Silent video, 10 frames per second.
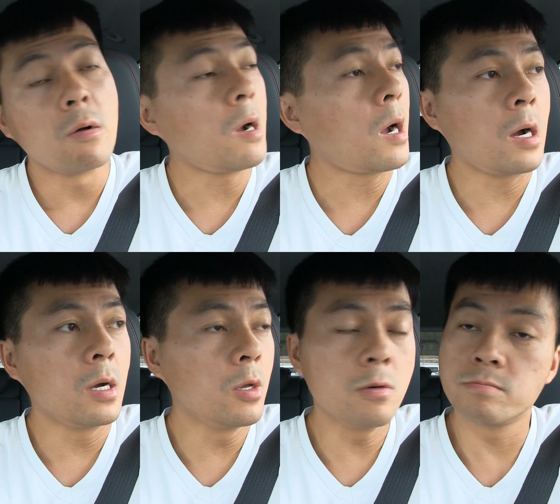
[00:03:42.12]
Well, I
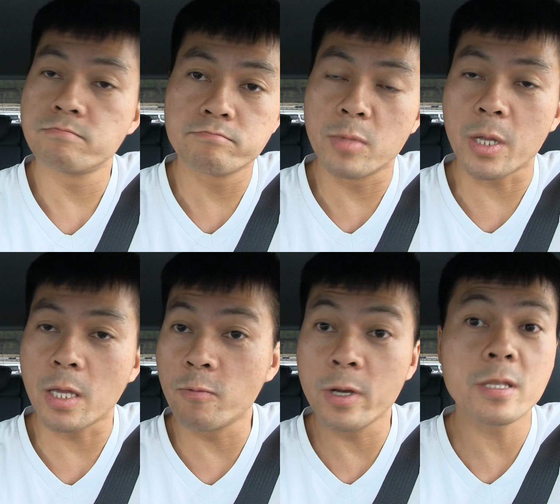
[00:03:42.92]
don't know, but
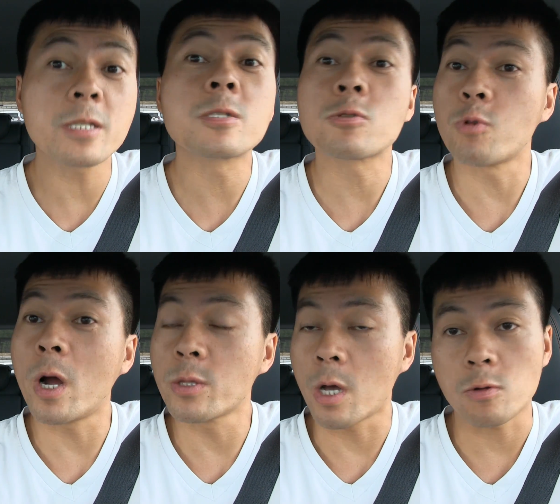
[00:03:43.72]
anyway, let's
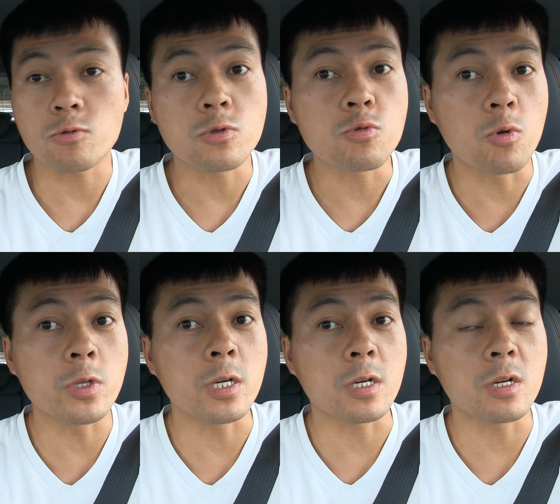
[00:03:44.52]
try the one hundred
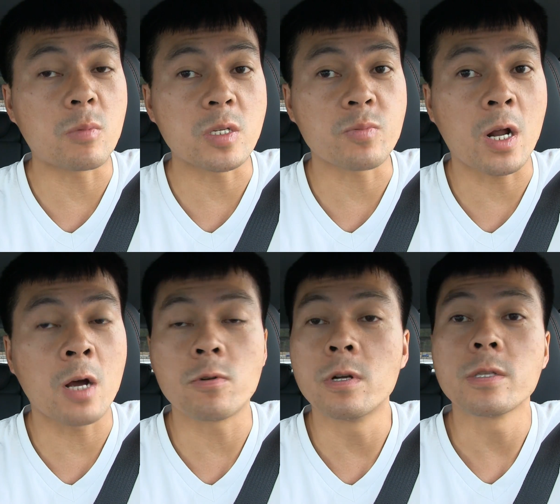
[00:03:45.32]
twenty kilometers per
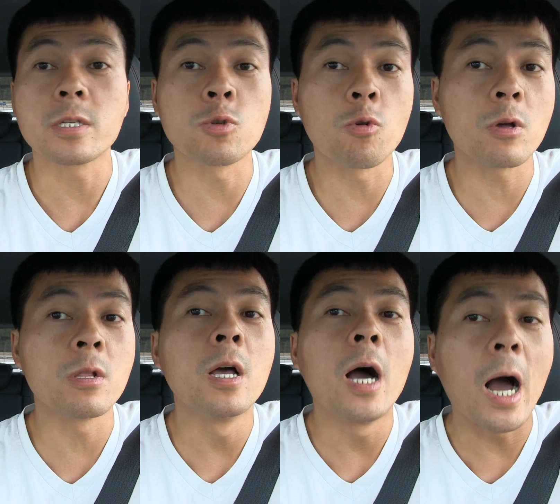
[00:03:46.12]
hour, the
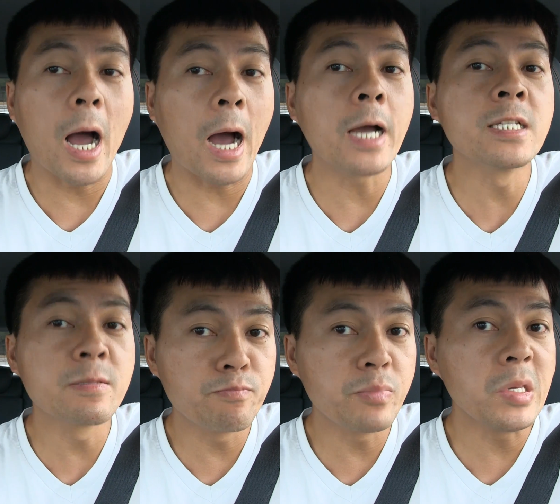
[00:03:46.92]
so-called
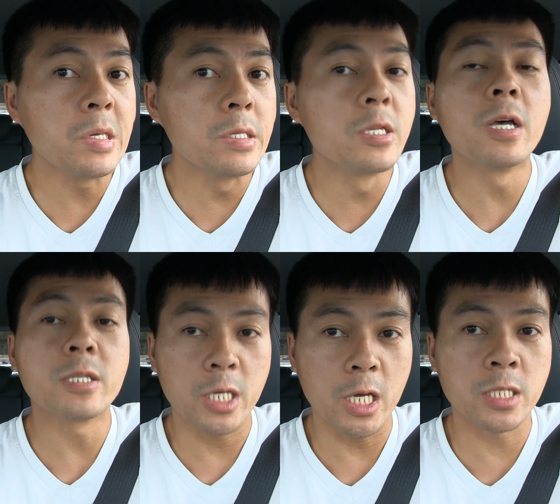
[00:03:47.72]
high-speed
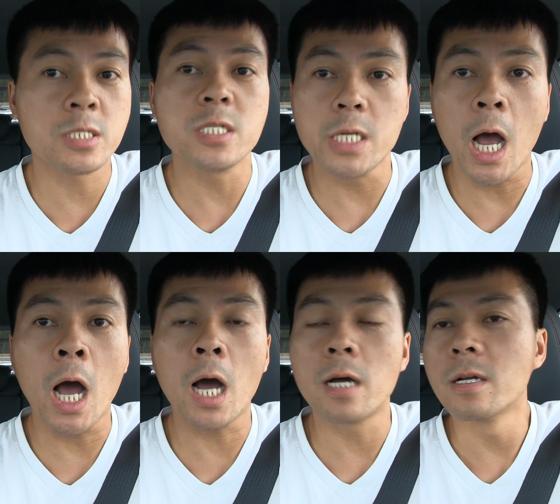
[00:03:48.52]
test,
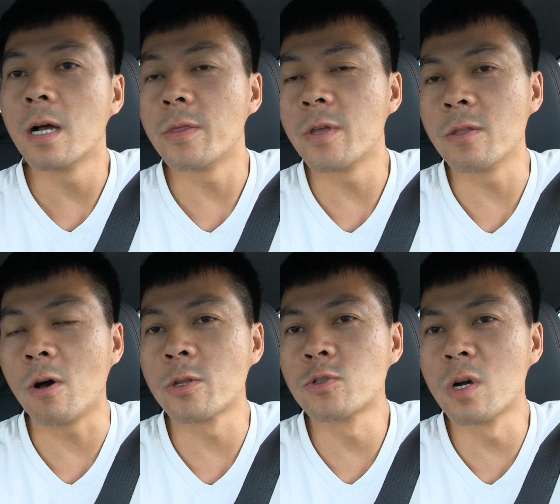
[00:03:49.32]
yeah. And then
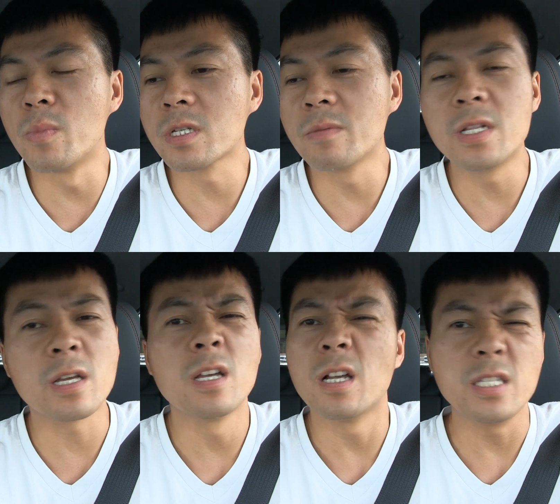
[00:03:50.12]
all the Germans going to
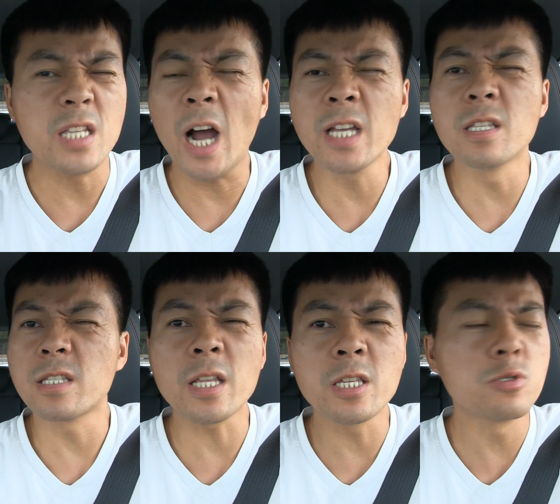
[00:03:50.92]
be like,
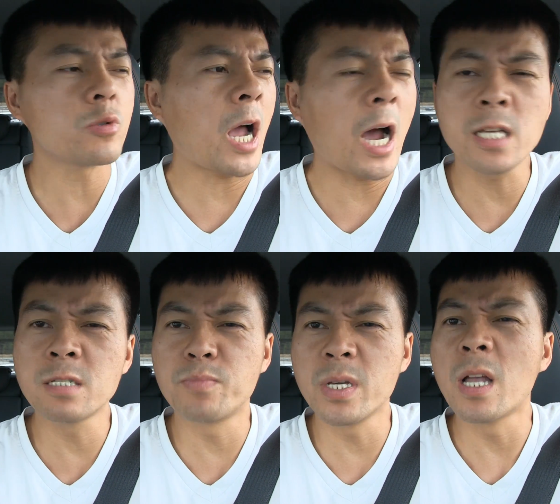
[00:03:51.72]
nine, that is not
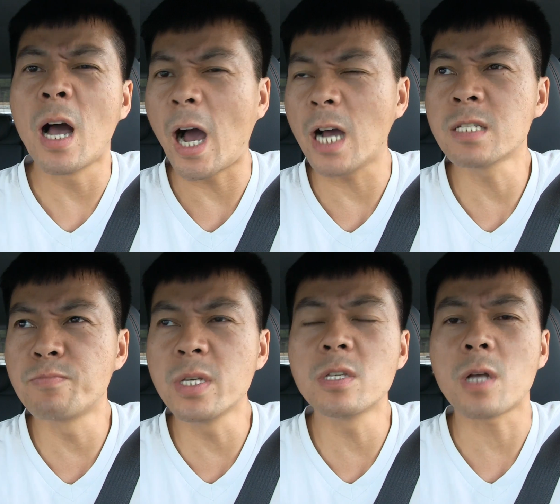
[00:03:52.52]
high-speed,
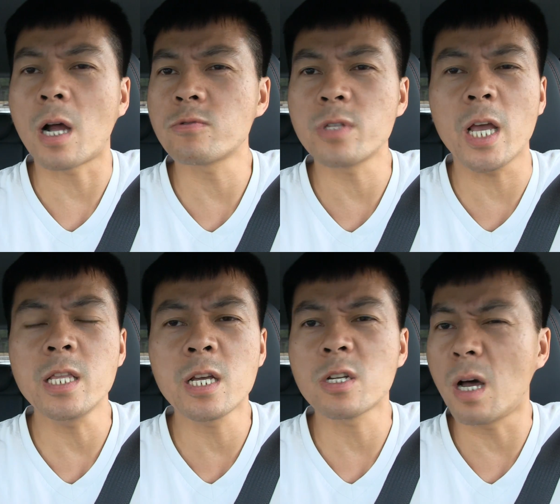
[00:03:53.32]
high-speed is one hundred
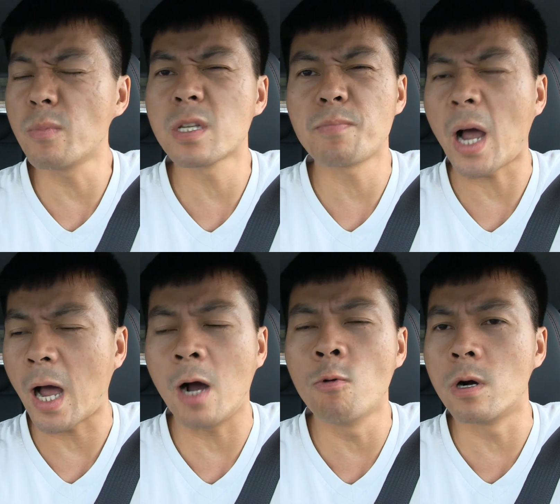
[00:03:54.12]
eighty kilometers per
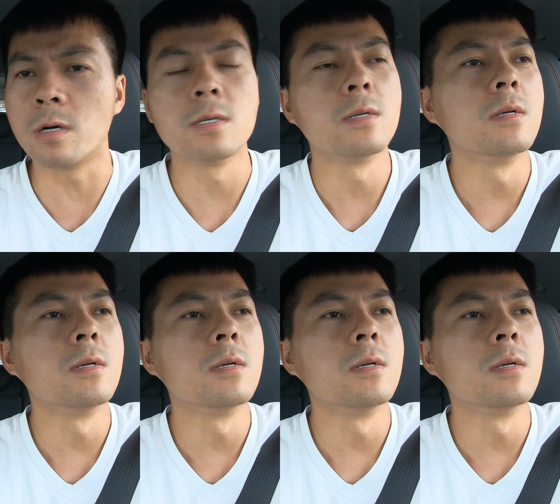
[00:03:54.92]
hour.